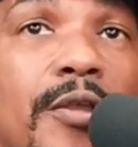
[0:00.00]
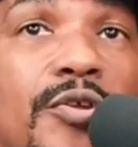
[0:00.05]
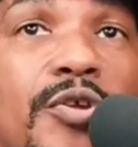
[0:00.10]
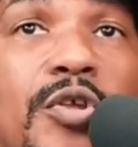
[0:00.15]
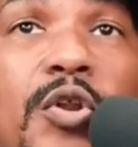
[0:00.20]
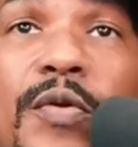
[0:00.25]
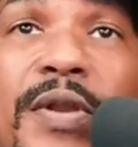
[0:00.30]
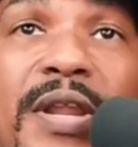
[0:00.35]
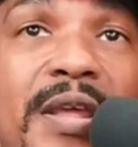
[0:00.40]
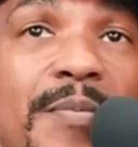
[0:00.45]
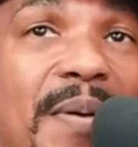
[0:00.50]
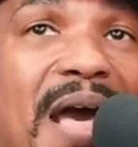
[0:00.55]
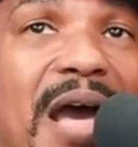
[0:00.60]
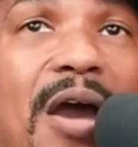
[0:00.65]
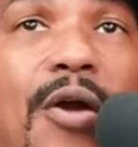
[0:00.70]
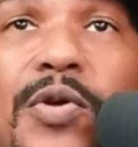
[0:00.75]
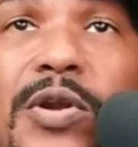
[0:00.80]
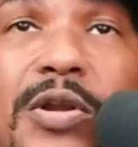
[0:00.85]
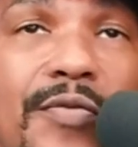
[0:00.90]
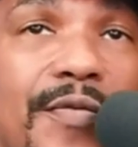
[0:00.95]
You don't need
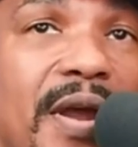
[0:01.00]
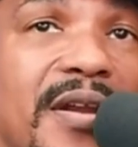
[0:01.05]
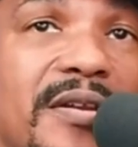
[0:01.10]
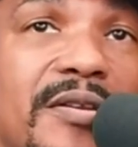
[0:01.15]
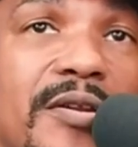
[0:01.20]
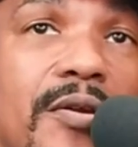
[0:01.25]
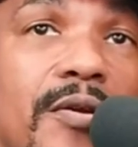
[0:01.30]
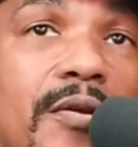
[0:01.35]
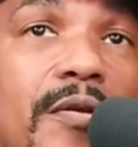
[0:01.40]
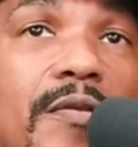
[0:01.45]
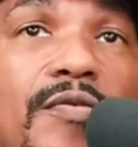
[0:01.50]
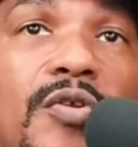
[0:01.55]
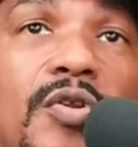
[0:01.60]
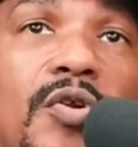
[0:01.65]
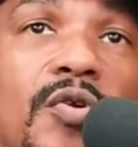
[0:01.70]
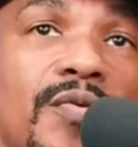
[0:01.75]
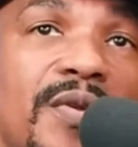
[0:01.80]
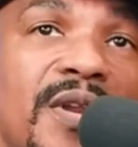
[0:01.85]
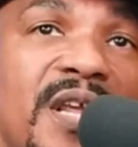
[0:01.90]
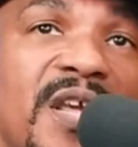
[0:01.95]
PowerDirector. You
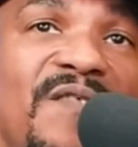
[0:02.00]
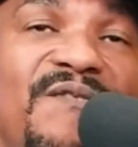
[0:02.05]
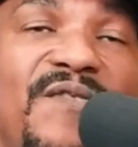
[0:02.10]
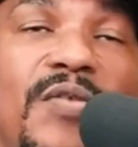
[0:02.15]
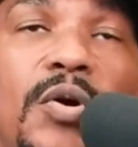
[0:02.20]
don't need